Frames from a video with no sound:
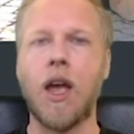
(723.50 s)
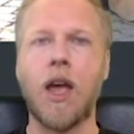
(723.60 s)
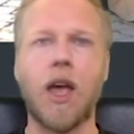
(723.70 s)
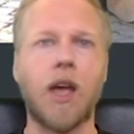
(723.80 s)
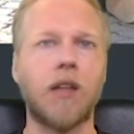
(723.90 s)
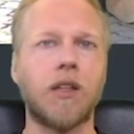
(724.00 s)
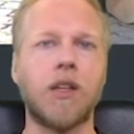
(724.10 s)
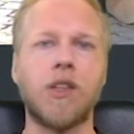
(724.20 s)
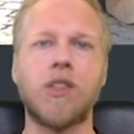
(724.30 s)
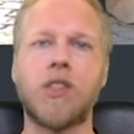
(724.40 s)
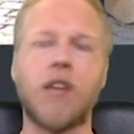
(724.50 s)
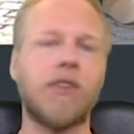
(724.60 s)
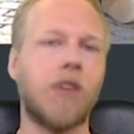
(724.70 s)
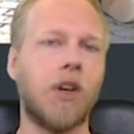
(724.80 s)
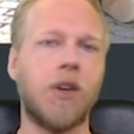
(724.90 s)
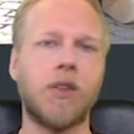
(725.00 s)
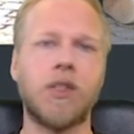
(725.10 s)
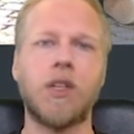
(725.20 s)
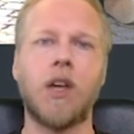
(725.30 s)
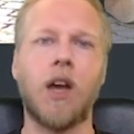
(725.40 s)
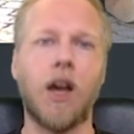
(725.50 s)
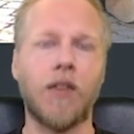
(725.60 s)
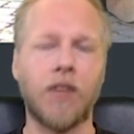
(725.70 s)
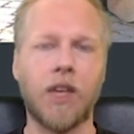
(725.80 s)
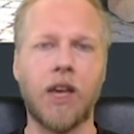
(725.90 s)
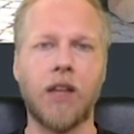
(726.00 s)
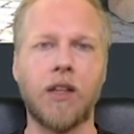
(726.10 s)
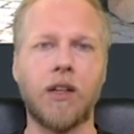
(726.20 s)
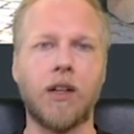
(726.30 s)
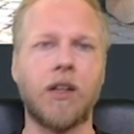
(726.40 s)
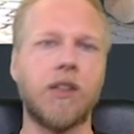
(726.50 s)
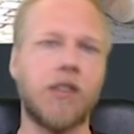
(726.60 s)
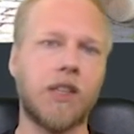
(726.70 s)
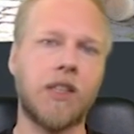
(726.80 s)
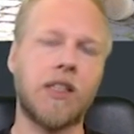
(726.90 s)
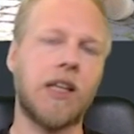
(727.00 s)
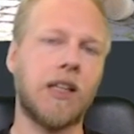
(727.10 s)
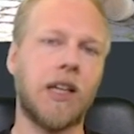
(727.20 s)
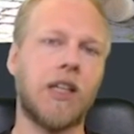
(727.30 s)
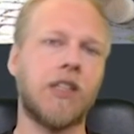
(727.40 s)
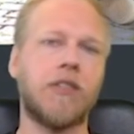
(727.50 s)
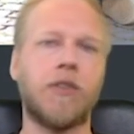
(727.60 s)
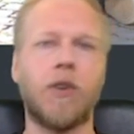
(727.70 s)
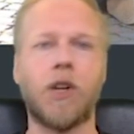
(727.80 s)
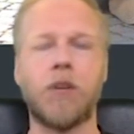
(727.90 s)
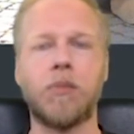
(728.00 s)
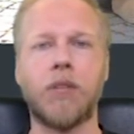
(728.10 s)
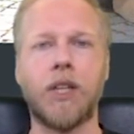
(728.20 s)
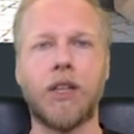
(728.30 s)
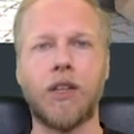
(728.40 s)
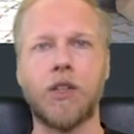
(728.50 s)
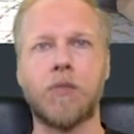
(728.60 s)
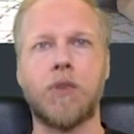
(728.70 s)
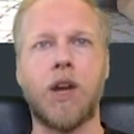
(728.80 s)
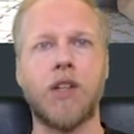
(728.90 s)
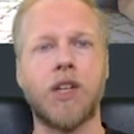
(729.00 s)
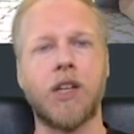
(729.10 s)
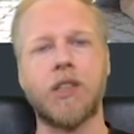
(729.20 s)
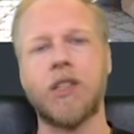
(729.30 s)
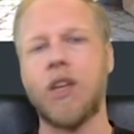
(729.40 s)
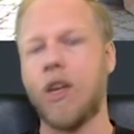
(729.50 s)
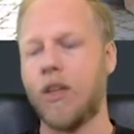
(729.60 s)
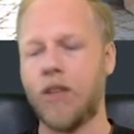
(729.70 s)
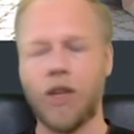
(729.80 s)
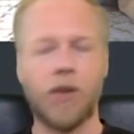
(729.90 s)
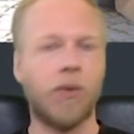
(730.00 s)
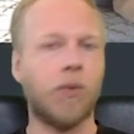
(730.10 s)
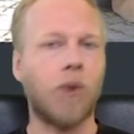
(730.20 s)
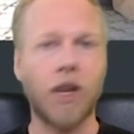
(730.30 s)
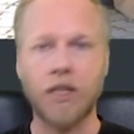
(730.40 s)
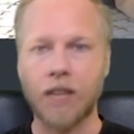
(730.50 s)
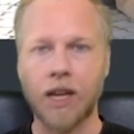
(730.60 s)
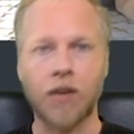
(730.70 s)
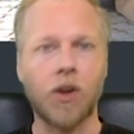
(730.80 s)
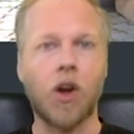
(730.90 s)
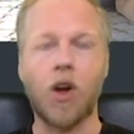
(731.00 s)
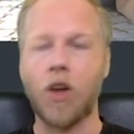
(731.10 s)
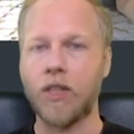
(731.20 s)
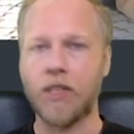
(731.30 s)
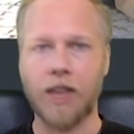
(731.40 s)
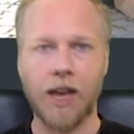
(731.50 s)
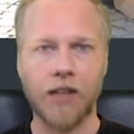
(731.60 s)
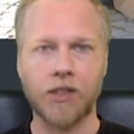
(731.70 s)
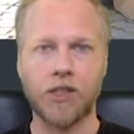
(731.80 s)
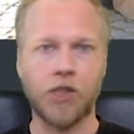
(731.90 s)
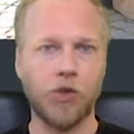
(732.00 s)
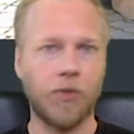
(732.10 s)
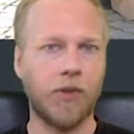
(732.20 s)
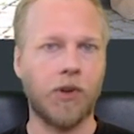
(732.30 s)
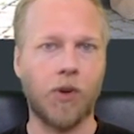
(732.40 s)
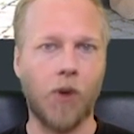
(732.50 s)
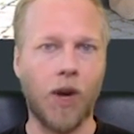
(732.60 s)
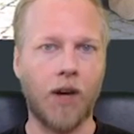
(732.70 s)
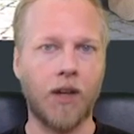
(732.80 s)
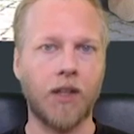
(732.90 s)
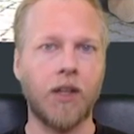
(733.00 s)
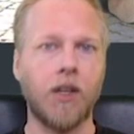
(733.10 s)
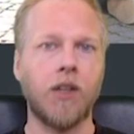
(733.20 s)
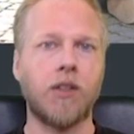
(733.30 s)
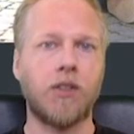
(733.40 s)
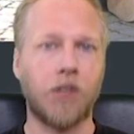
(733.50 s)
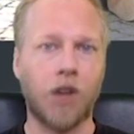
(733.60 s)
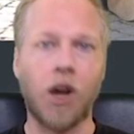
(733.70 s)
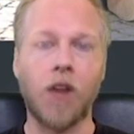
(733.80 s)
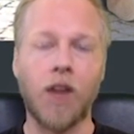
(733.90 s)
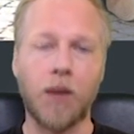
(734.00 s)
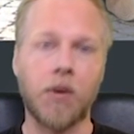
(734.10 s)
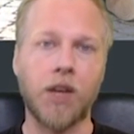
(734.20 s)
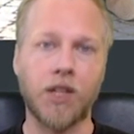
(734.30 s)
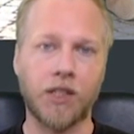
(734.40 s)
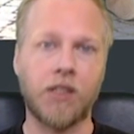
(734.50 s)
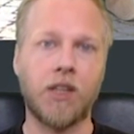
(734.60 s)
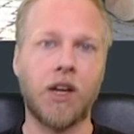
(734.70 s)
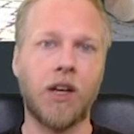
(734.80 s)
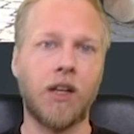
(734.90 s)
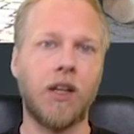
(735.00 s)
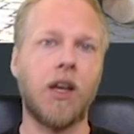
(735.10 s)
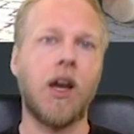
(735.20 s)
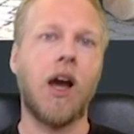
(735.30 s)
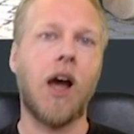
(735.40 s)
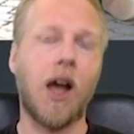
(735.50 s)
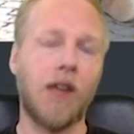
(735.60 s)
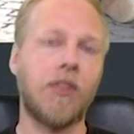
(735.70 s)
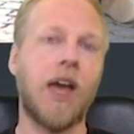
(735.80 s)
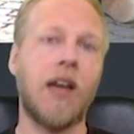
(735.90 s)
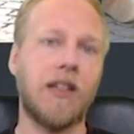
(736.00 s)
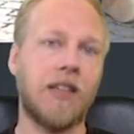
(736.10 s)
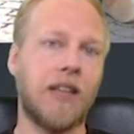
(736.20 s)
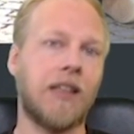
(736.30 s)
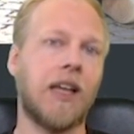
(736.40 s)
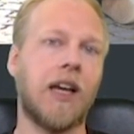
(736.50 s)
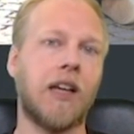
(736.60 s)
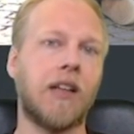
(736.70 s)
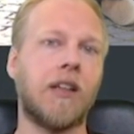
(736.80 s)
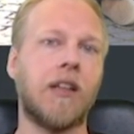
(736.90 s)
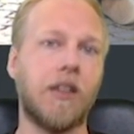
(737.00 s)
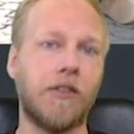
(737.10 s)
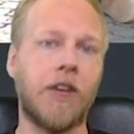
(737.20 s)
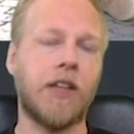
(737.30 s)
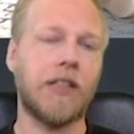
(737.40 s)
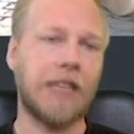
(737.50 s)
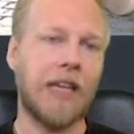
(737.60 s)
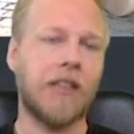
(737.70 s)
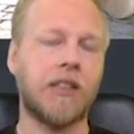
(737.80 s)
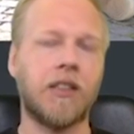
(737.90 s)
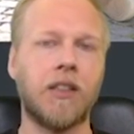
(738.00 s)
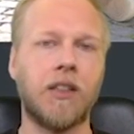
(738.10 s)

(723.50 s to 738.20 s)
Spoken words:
and set those on the calendar, set the deadlines for completing those projects. Then write down all the tasks that will be required to call that project done on that deadline event date.